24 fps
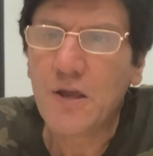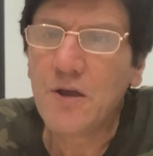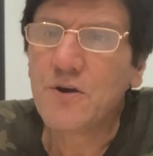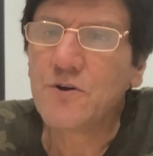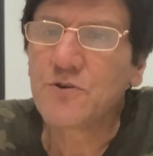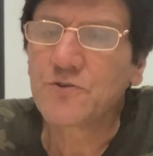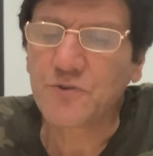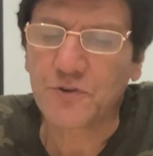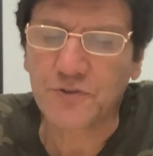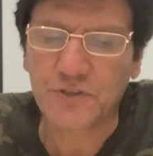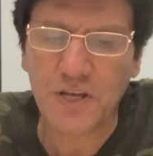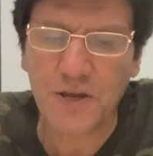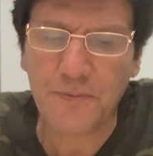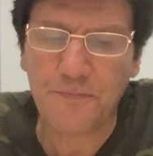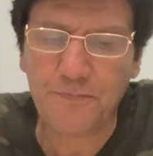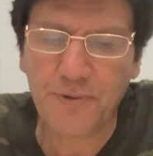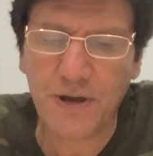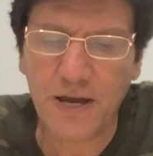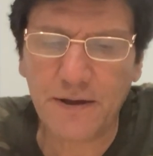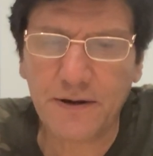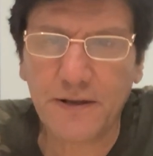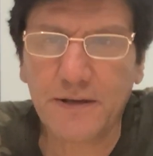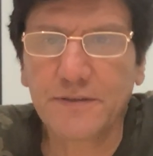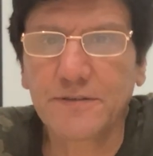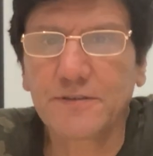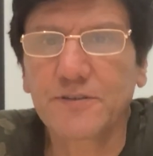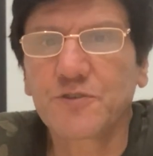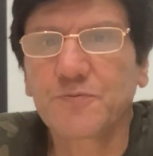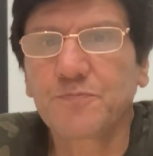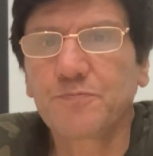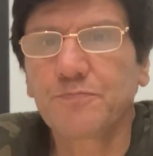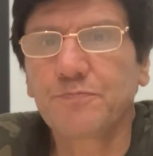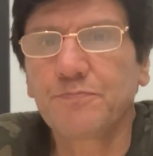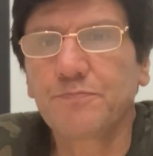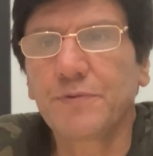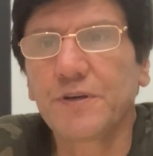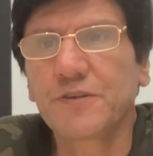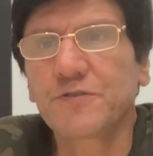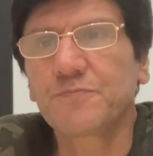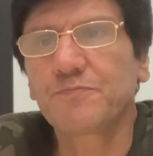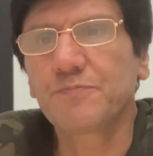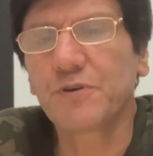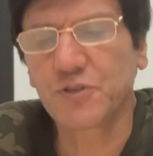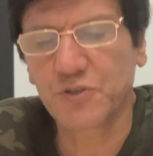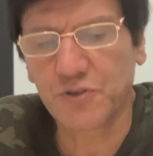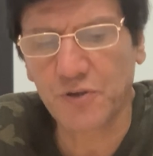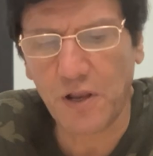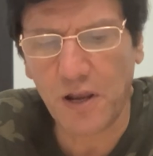So the apparent
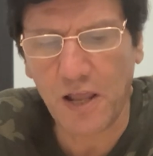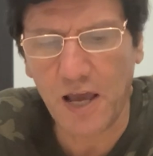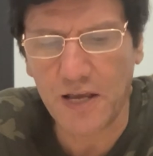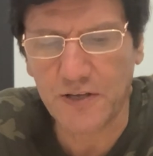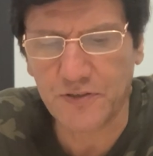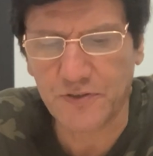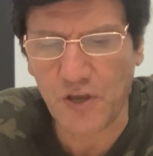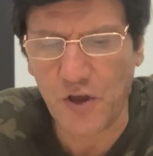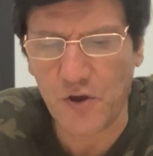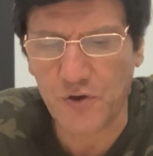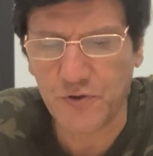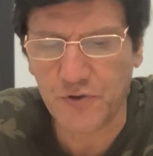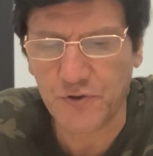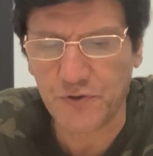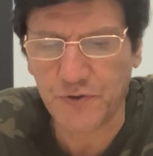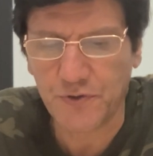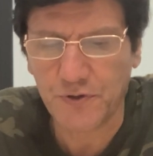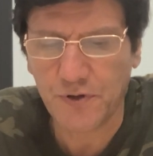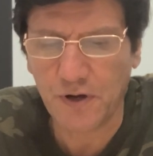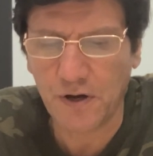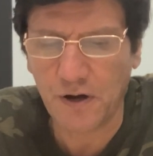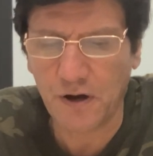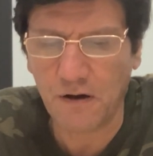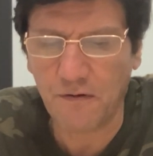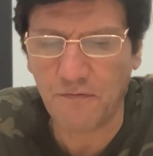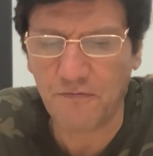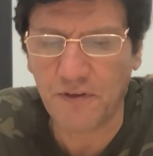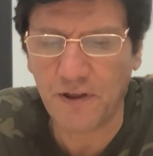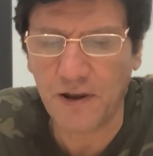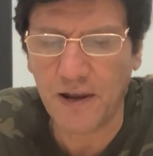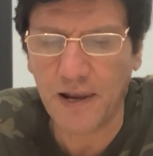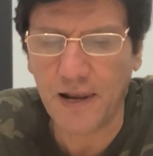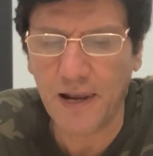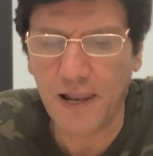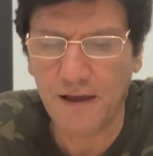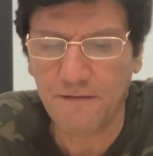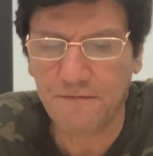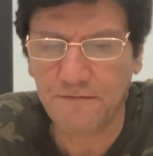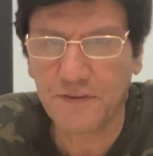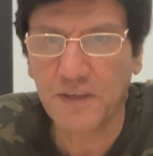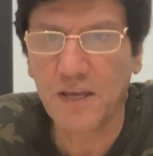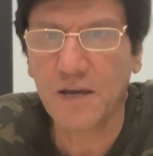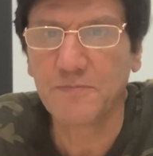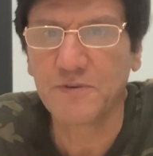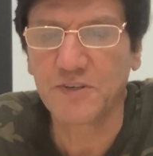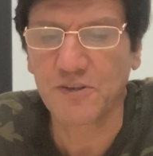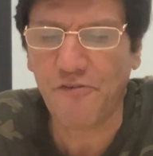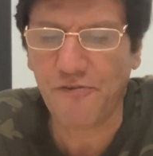specialization of the left
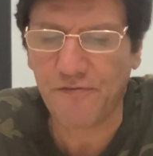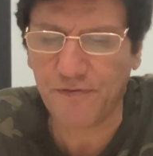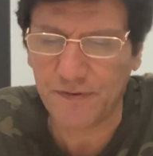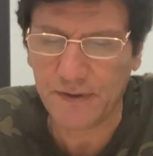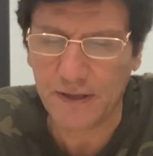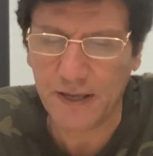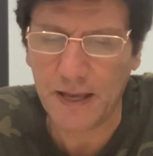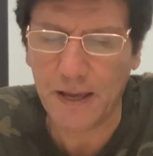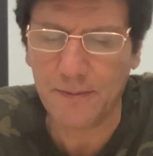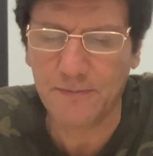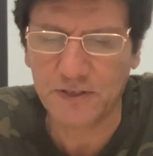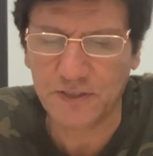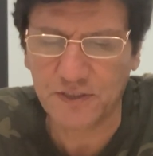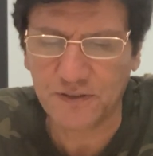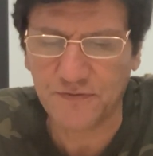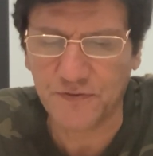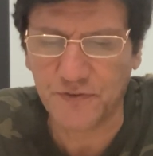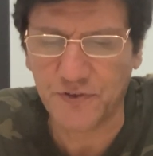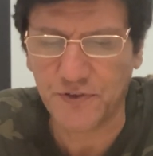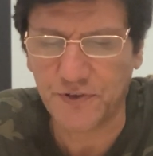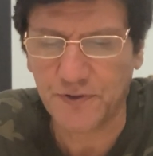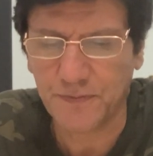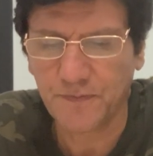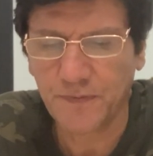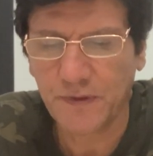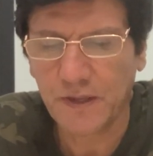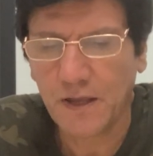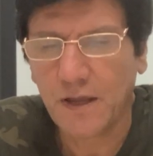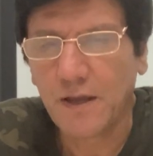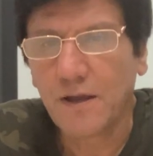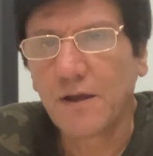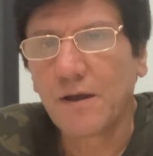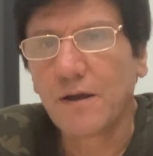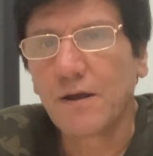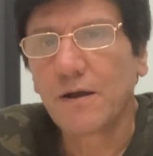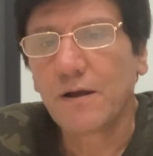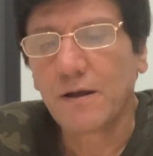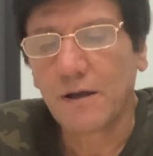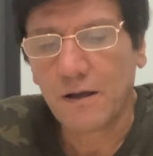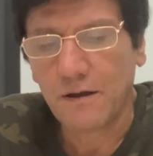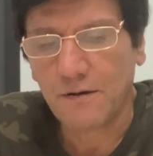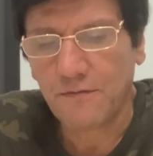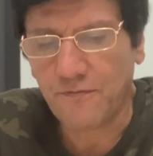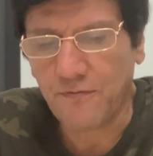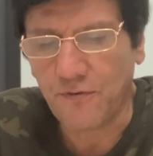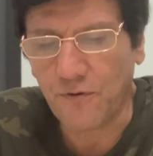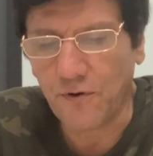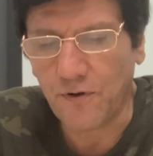hemisphere
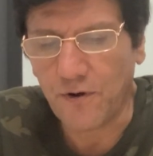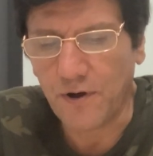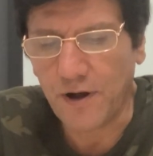for